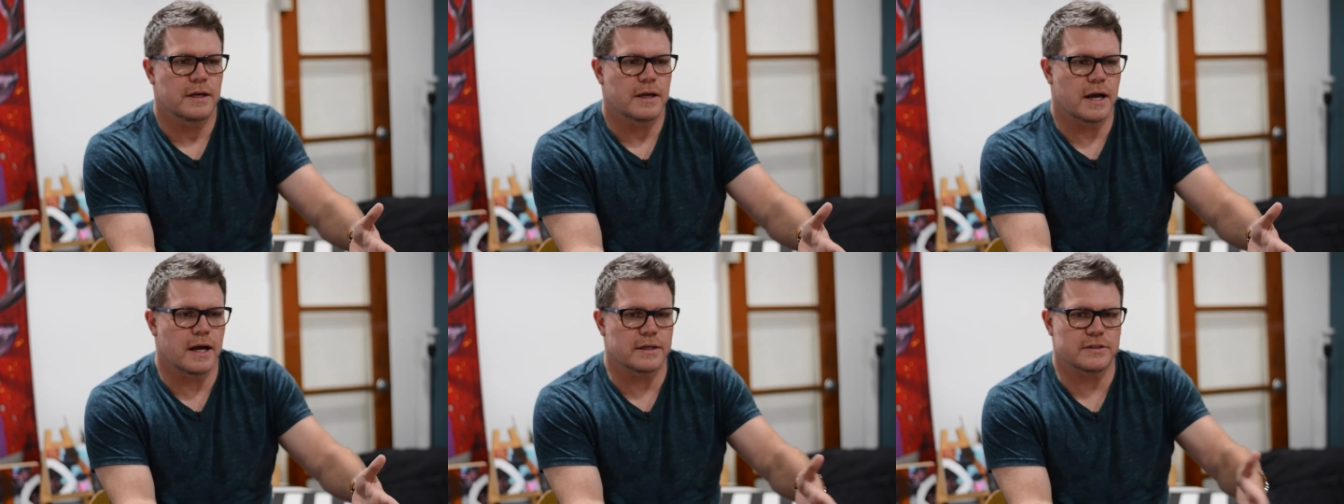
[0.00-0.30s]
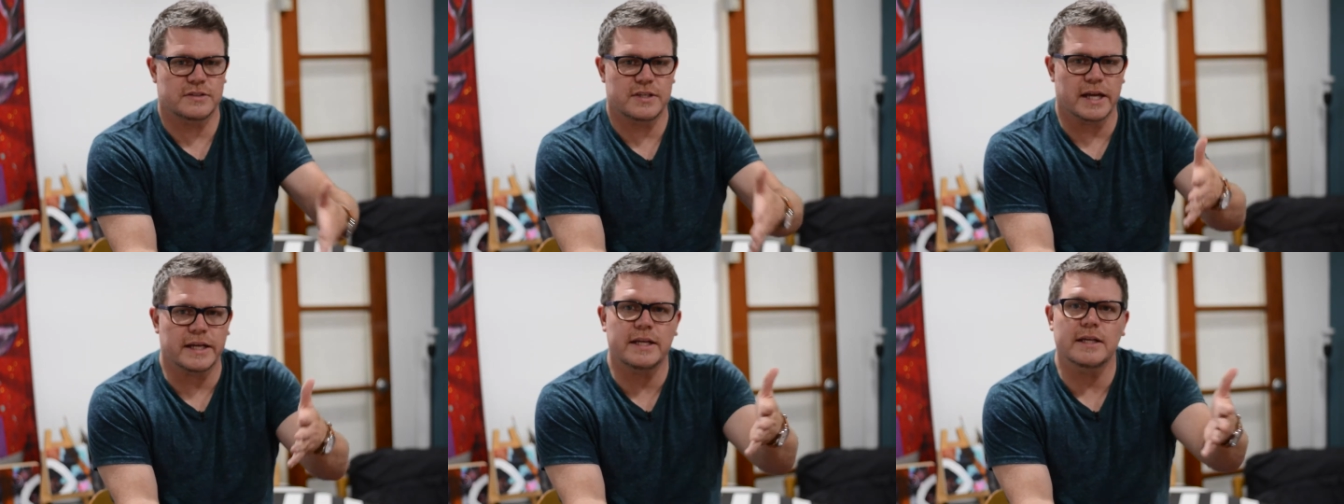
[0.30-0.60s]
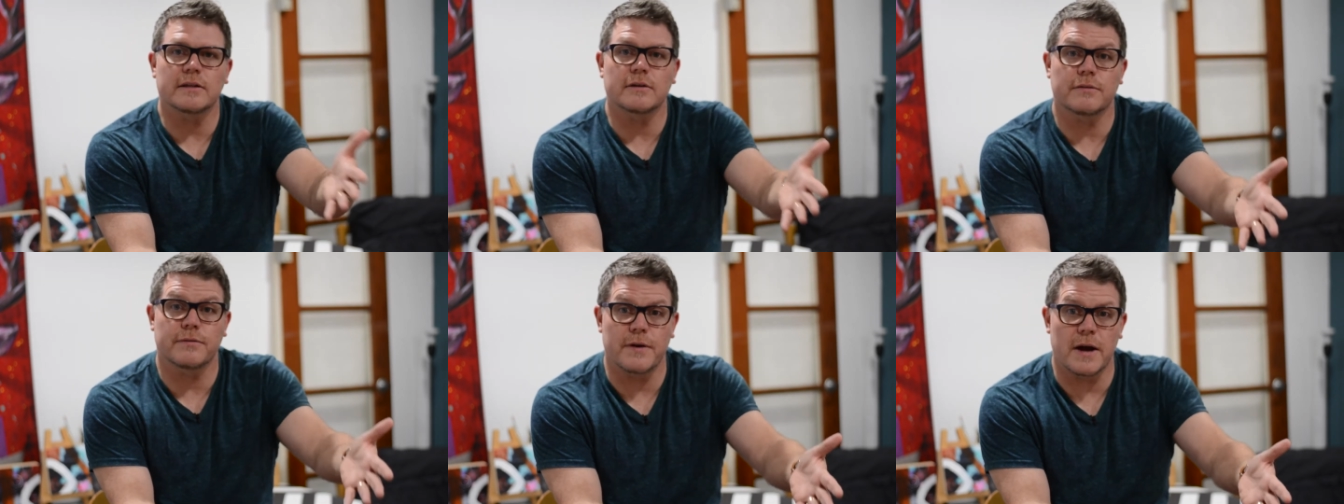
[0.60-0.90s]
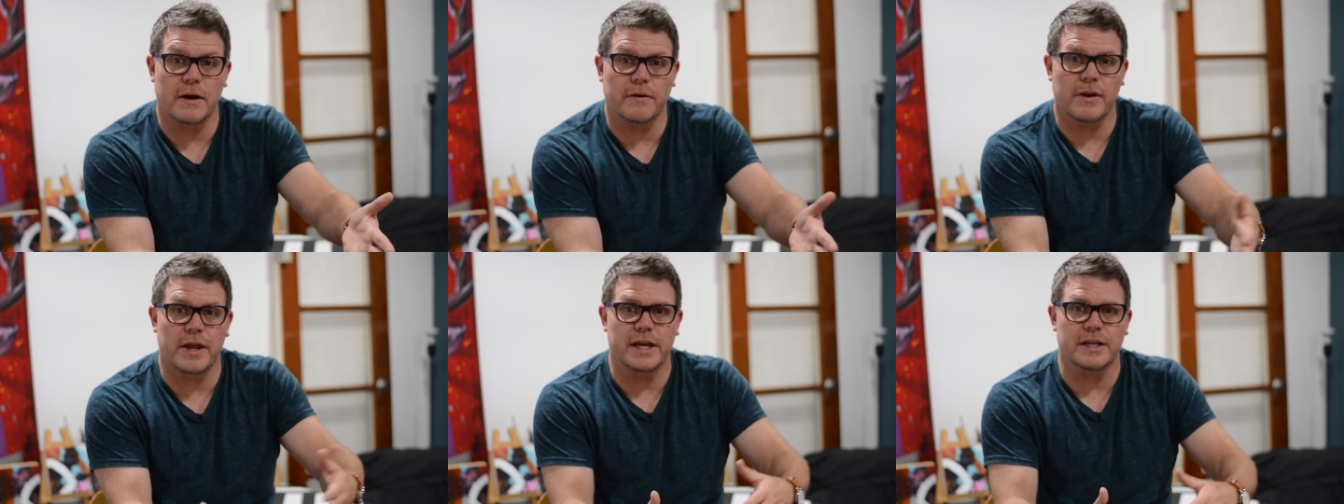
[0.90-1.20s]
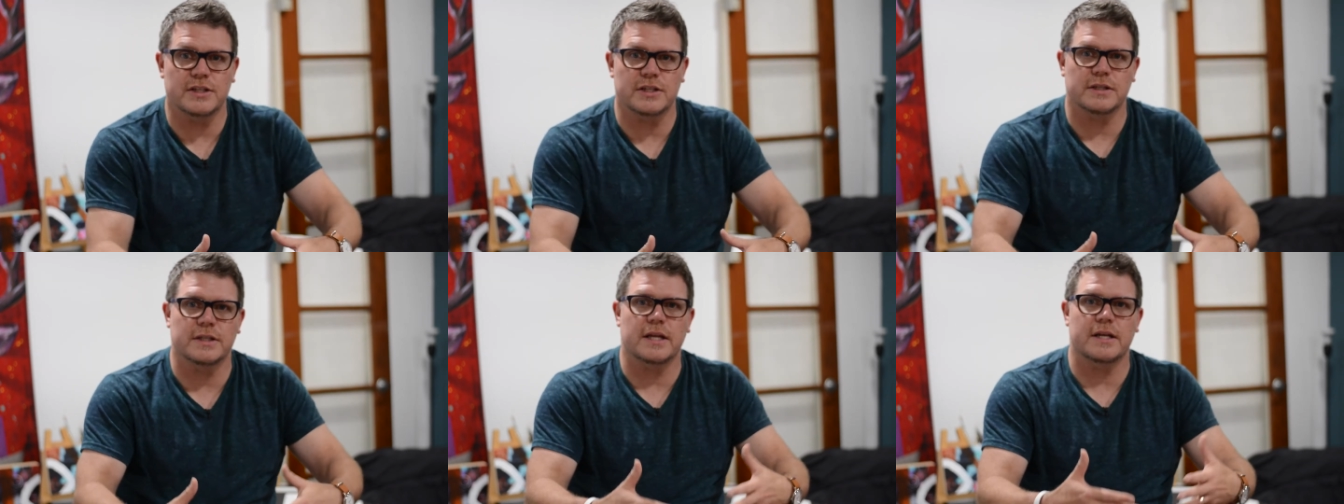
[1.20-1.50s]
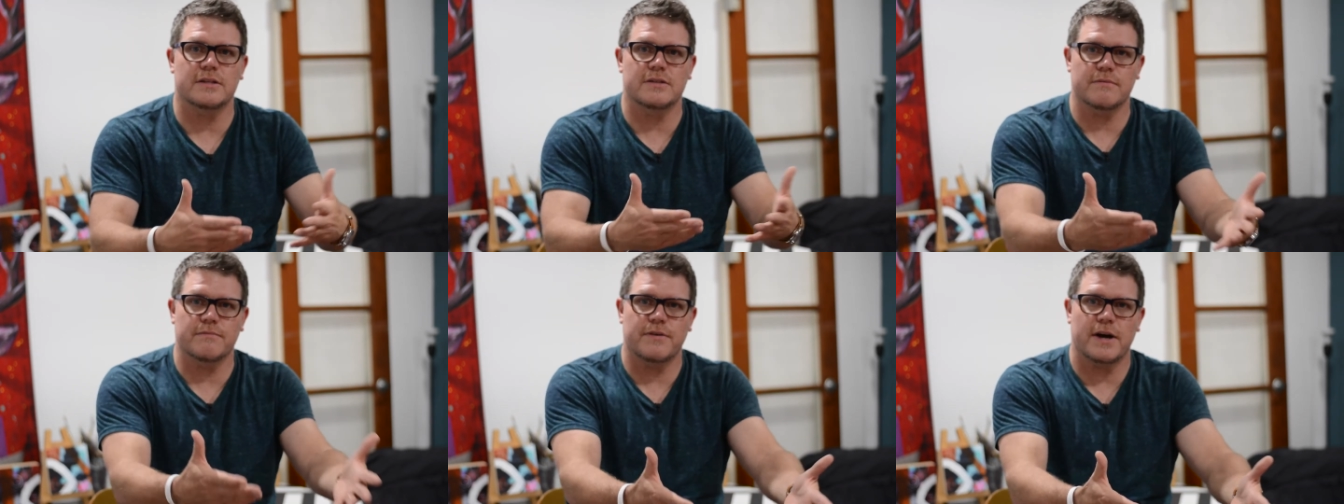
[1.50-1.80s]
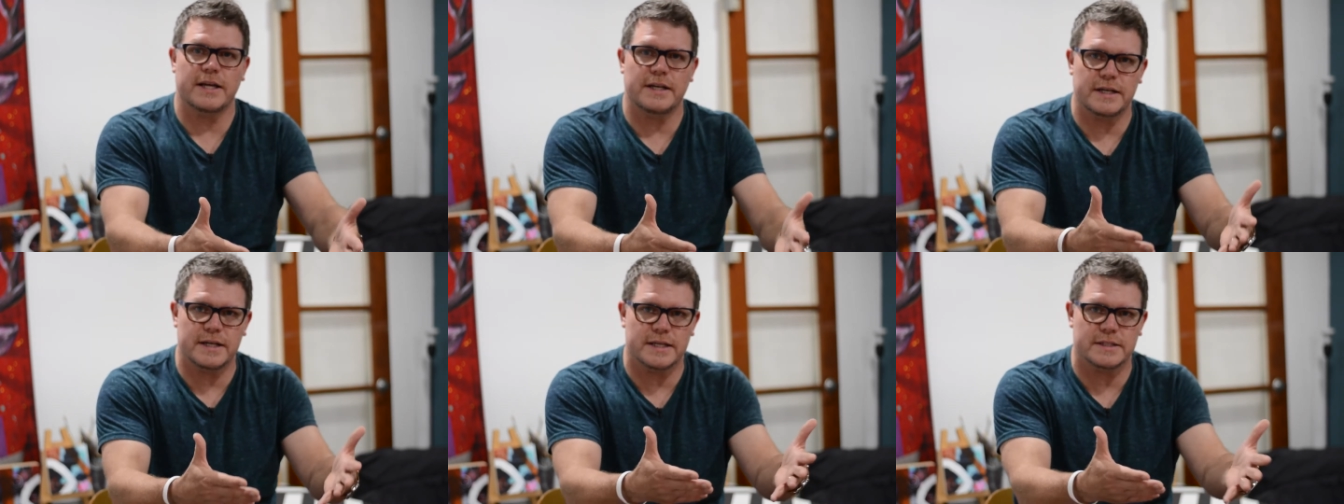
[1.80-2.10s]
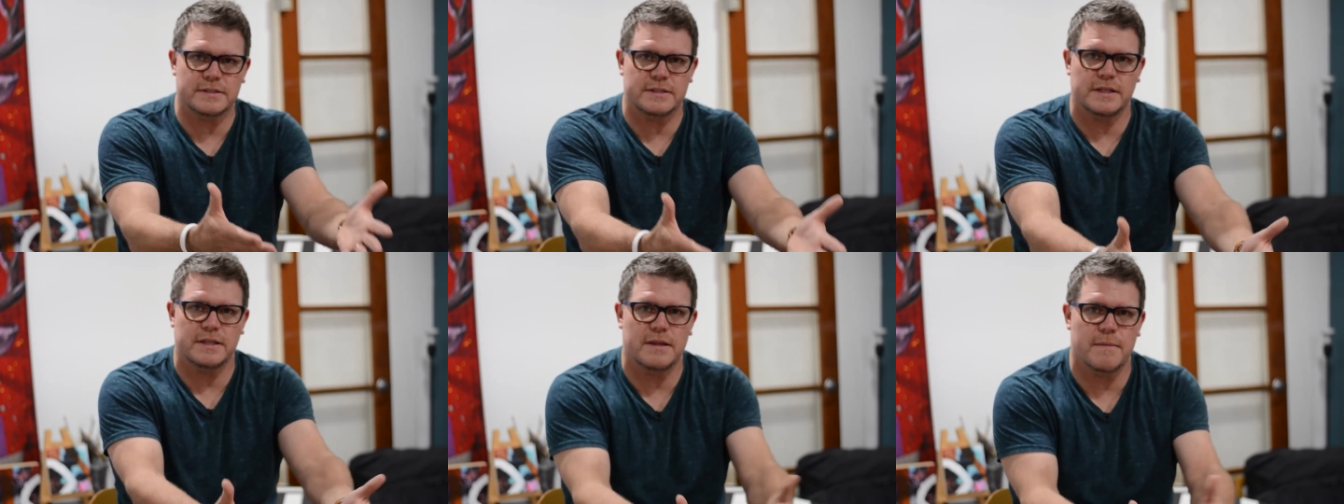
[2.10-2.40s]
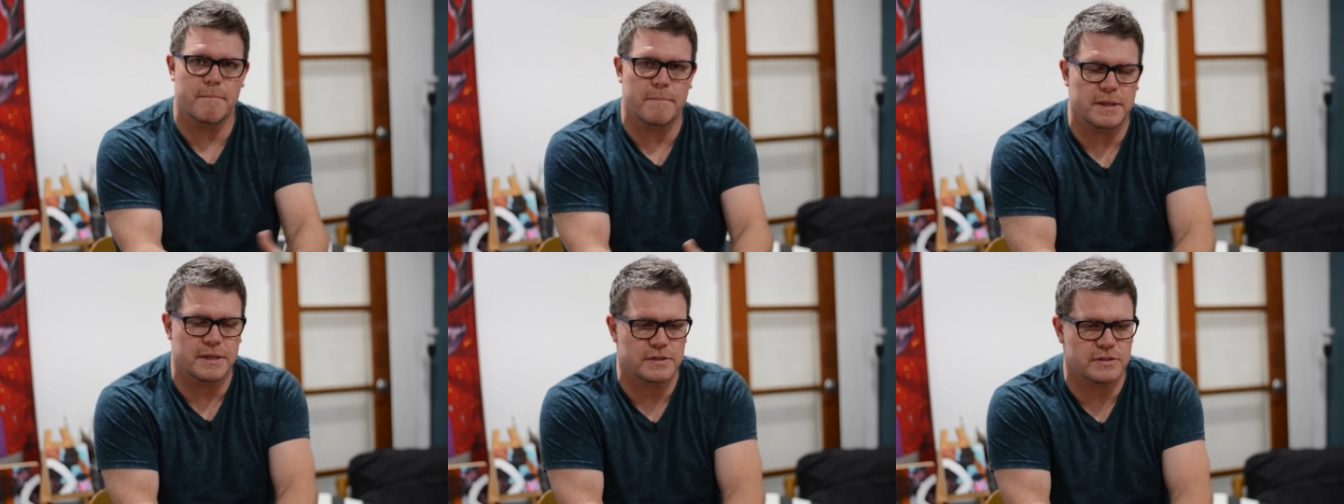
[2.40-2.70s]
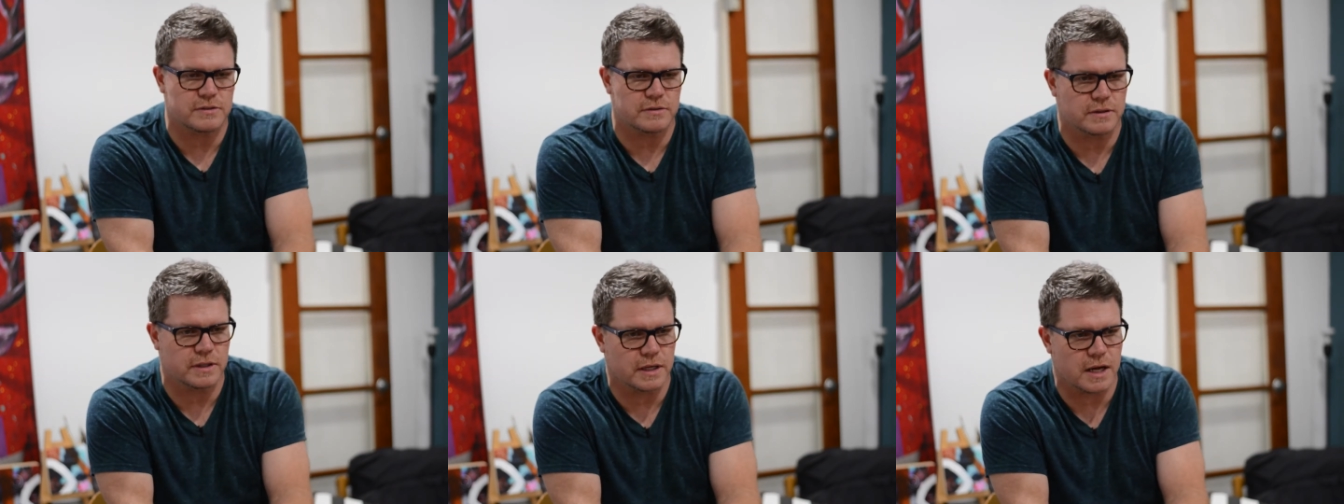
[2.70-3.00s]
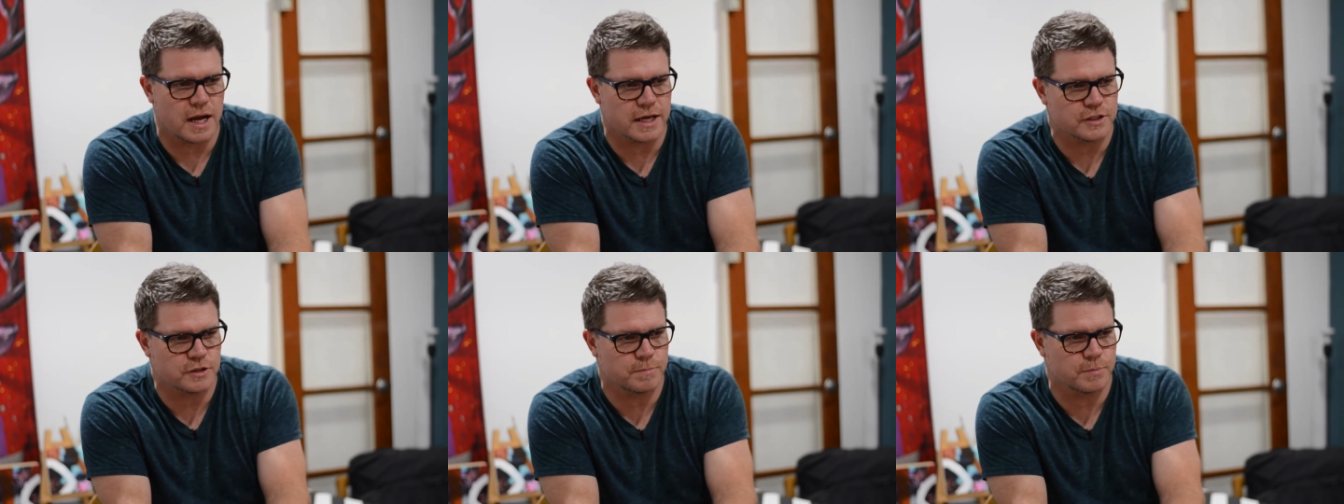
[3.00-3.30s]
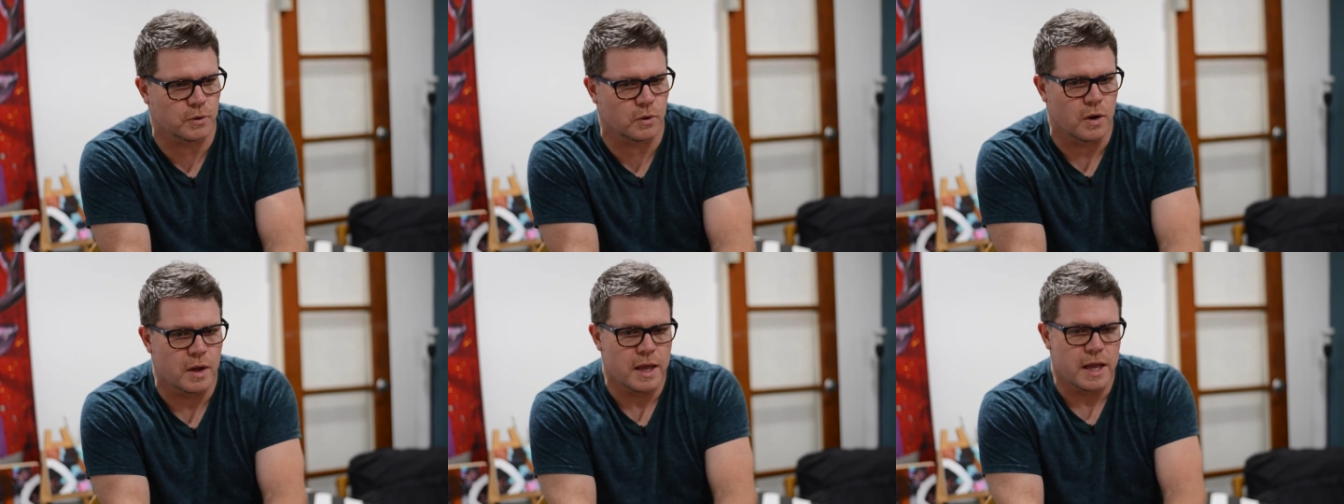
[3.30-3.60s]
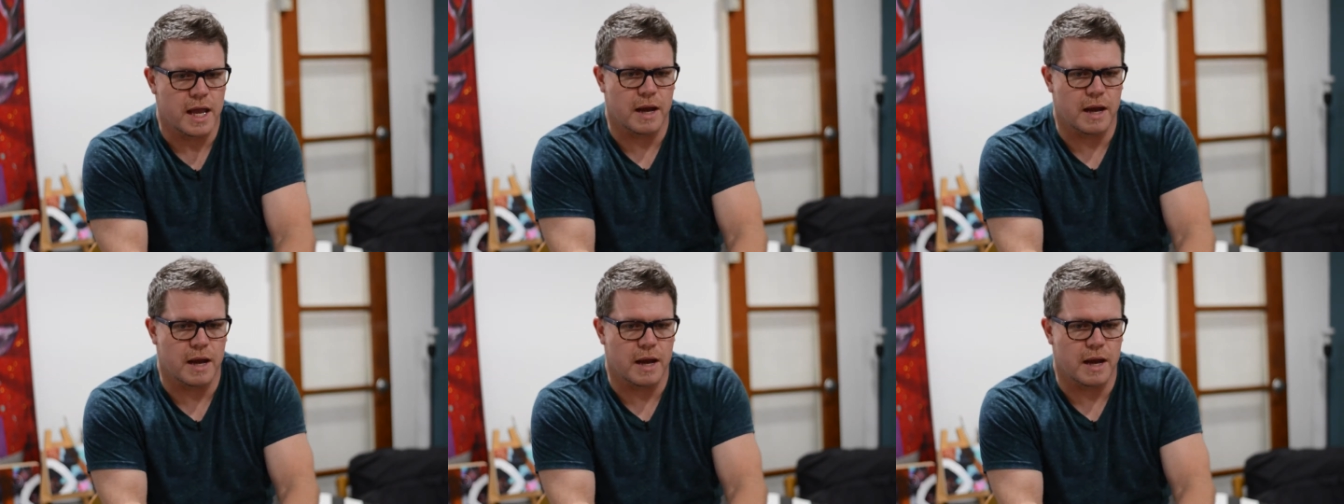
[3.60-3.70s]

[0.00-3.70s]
a secular foundation that has invited us in to minister the gospel.